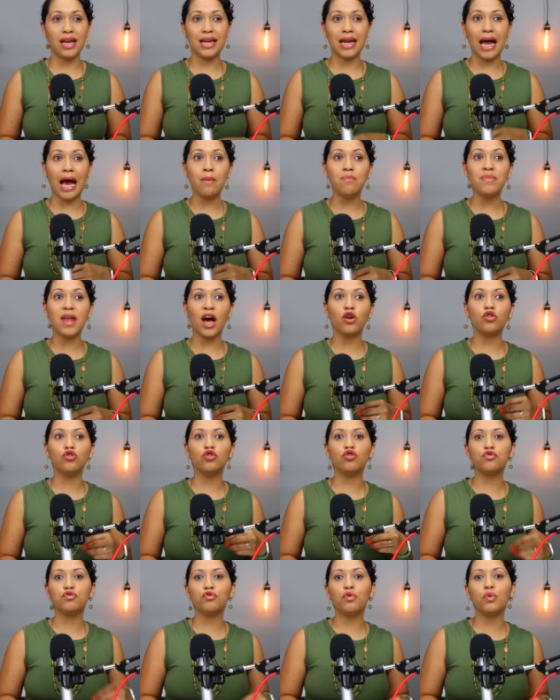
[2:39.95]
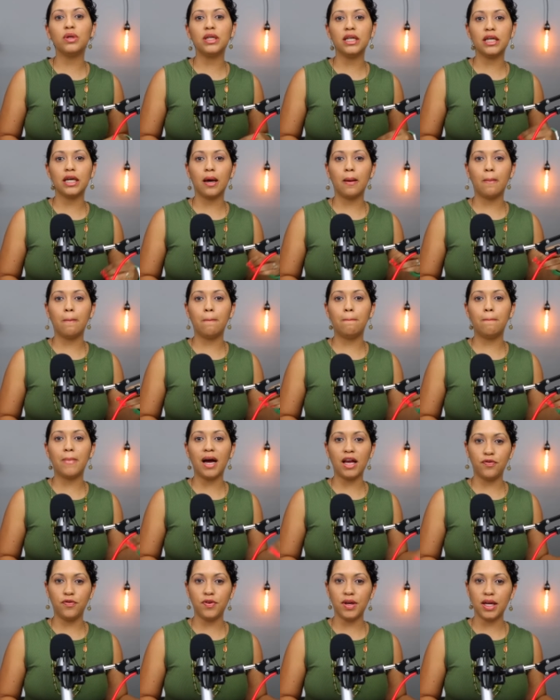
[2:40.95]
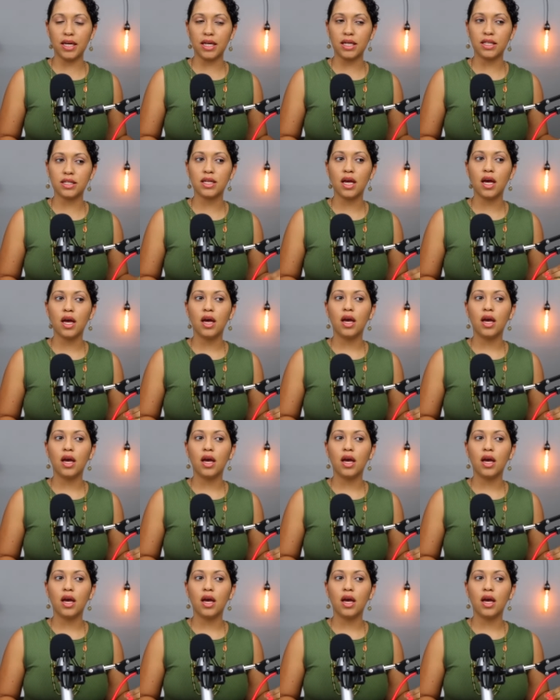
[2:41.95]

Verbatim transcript: and I'm not controlling my feelings.